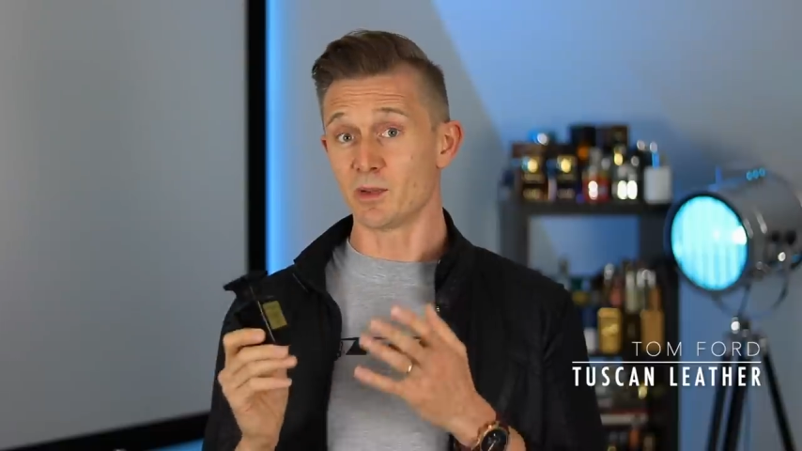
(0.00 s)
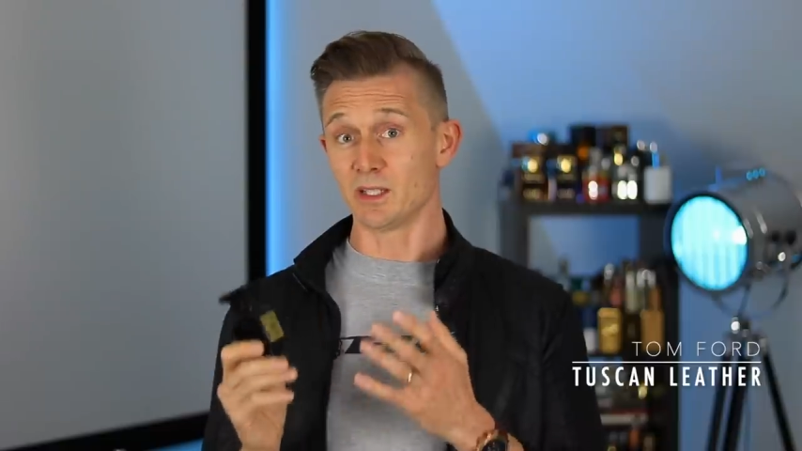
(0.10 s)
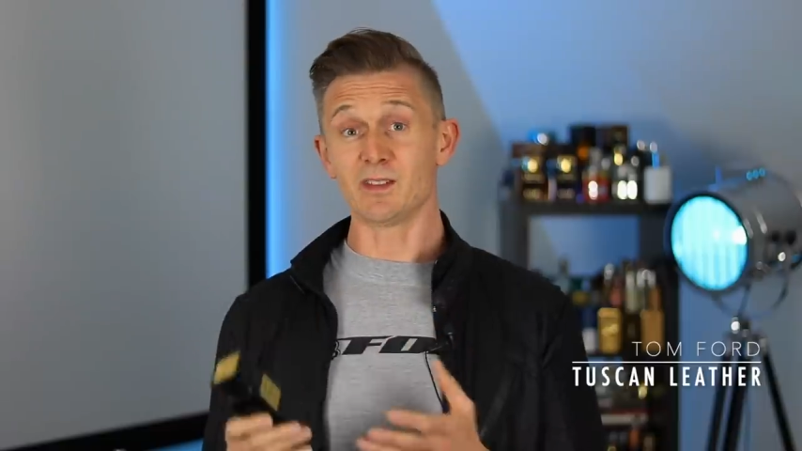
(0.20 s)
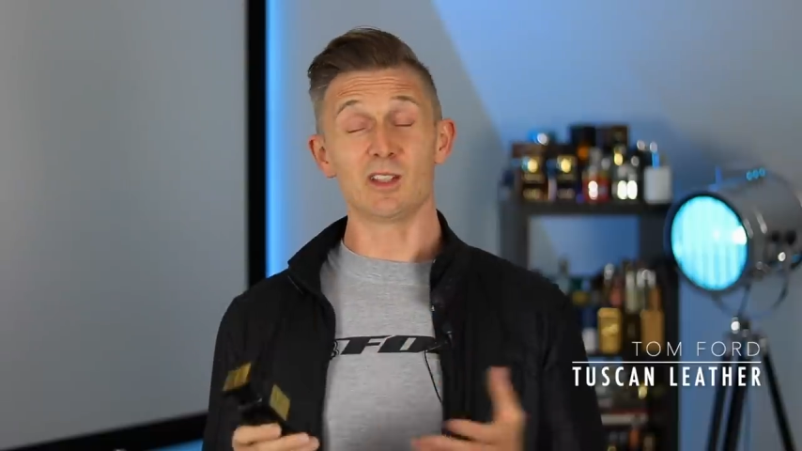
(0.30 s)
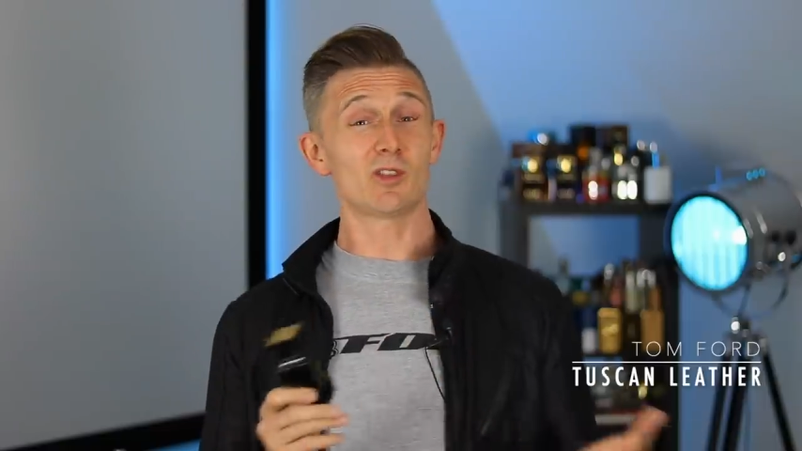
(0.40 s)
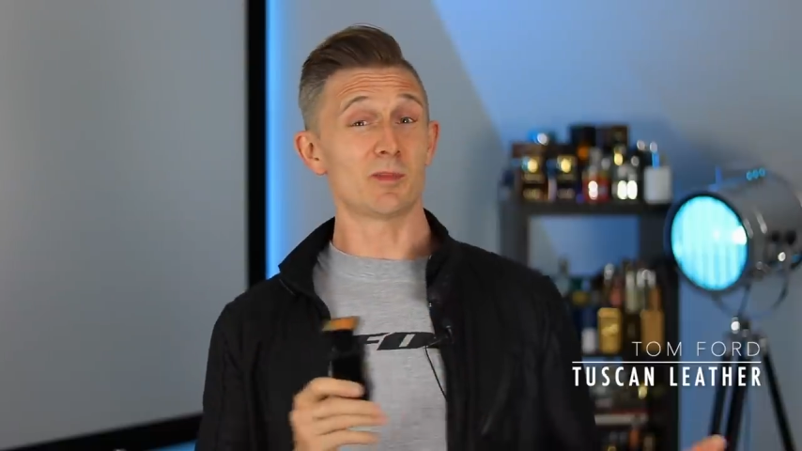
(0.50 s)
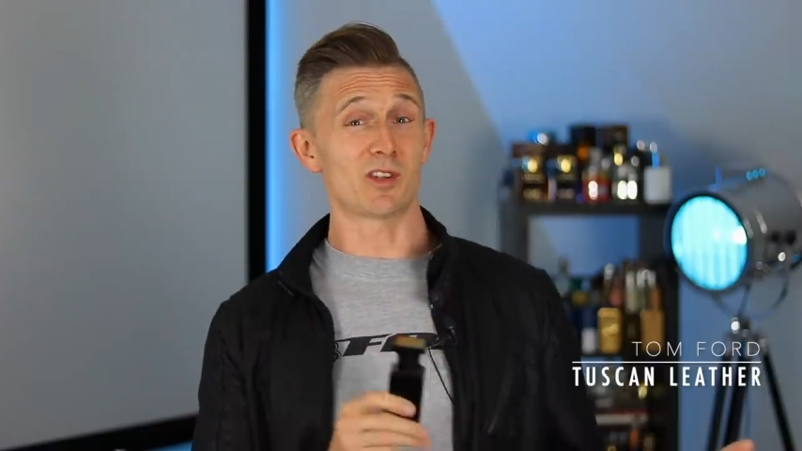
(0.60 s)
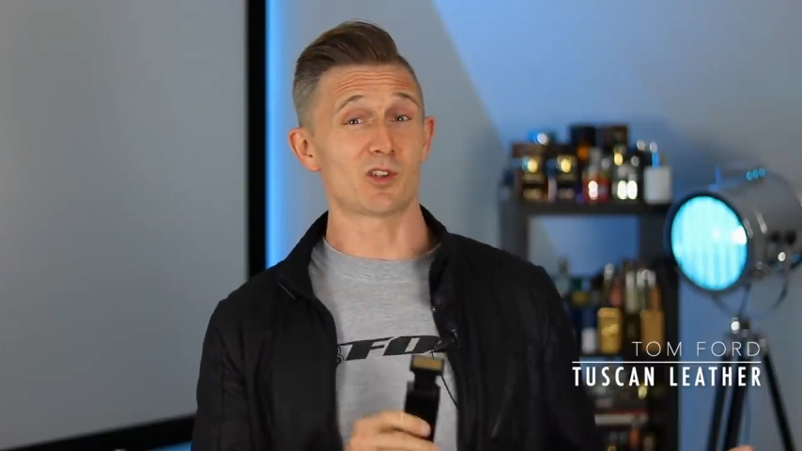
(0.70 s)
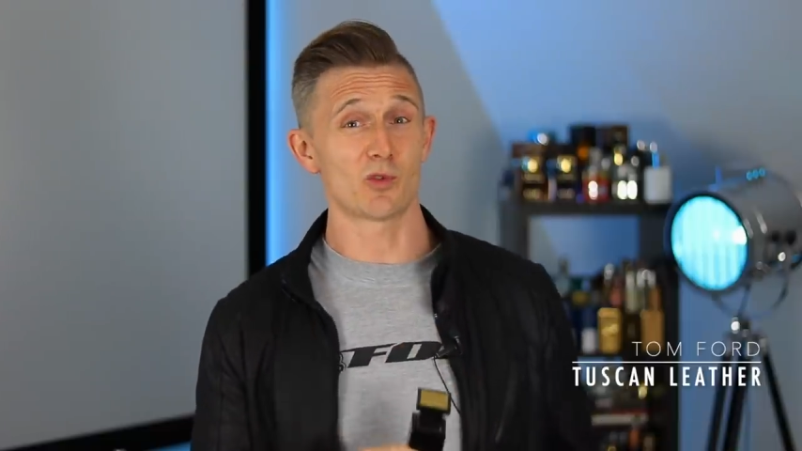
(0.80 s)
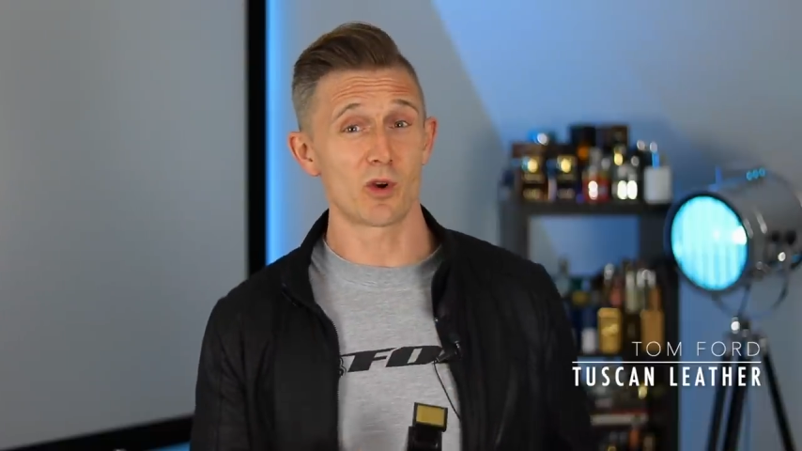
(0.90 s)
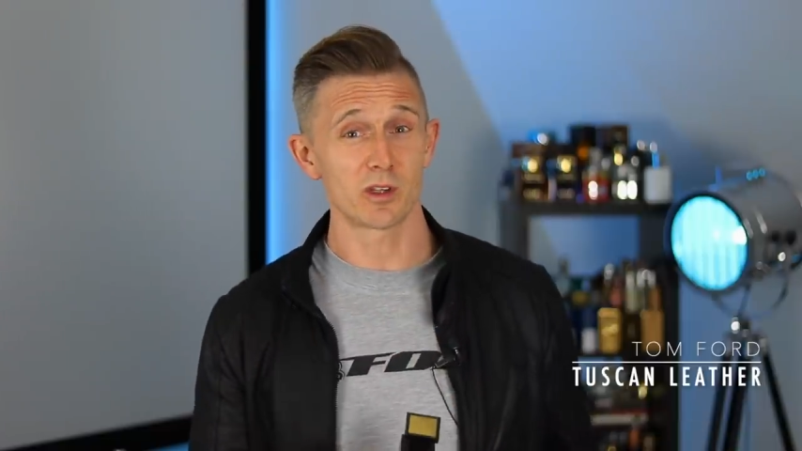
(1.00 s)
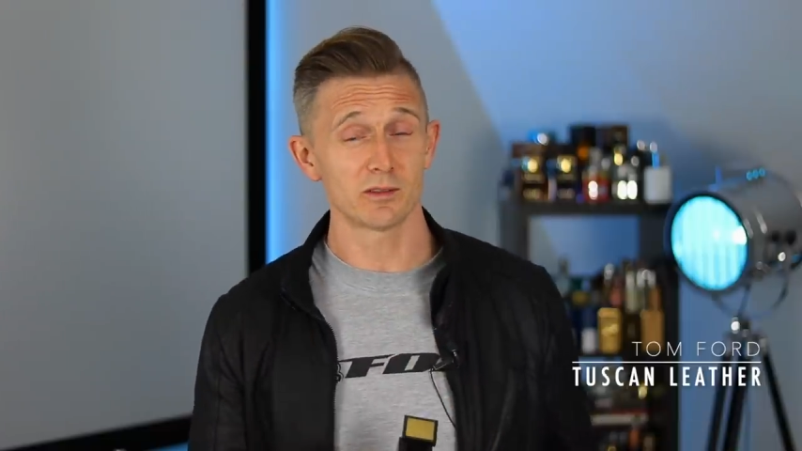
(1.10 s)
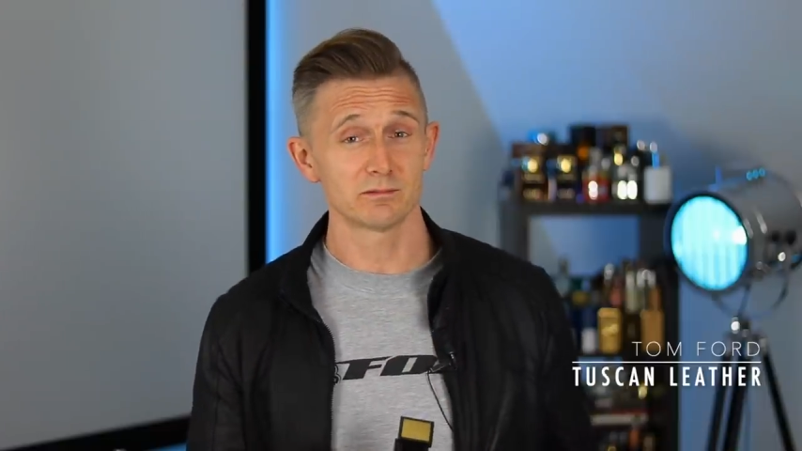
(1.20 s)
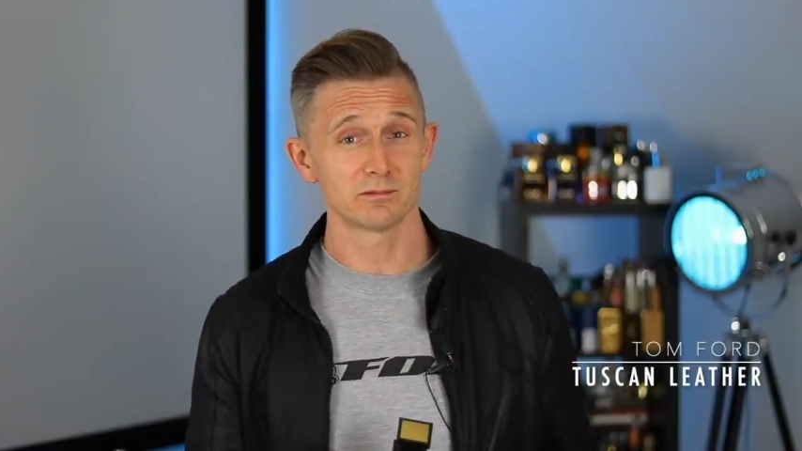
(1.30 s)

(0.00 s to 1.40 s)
I believe it used to be stronger.